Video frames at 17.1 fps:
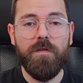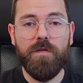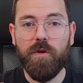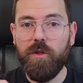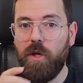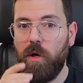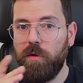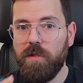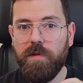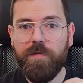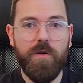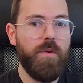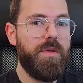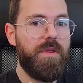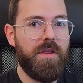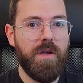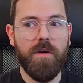For those of
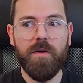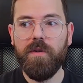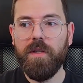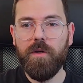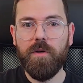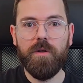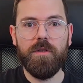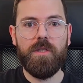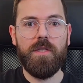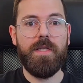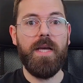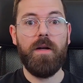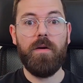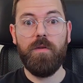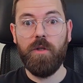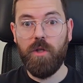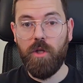you theory nerds
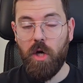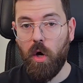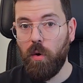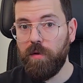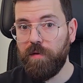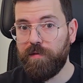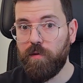that know